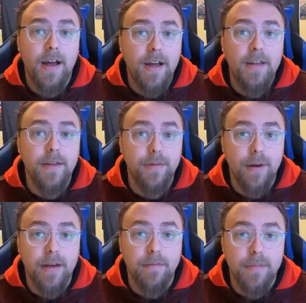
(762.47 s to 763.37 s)
highly
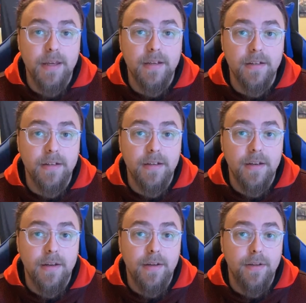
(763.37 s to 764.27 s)
recommend
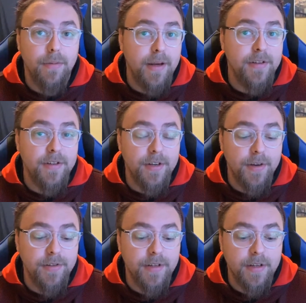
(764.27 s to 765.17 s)
the Razer
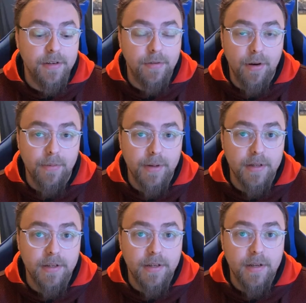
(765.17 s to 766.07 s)
Cynosa
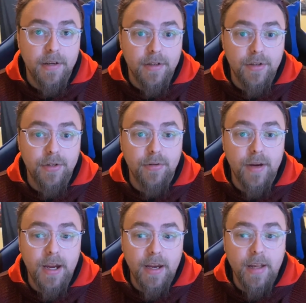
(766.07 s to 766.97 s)
Chroma to
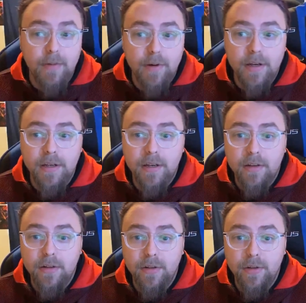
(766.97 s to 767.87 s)

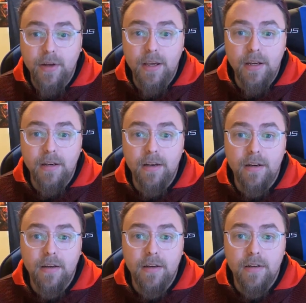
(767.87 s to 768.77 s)
anyone looking
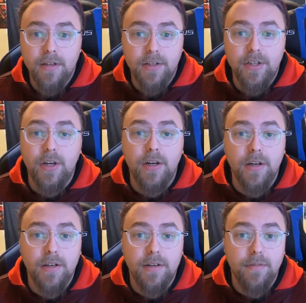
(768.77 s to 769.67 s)
to
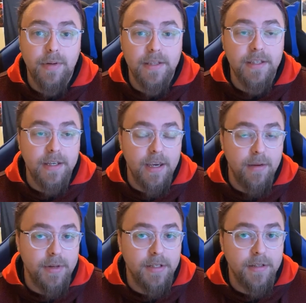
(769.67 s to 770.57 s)
start PC
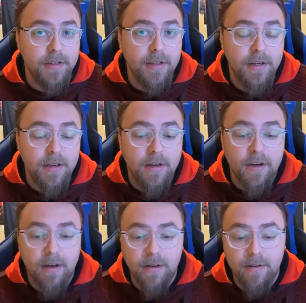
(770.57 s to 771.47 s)
gaming.
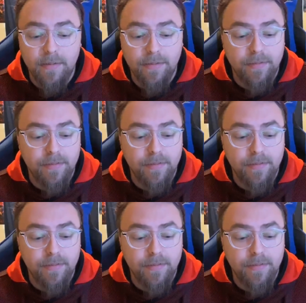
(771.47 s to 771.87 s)
Uh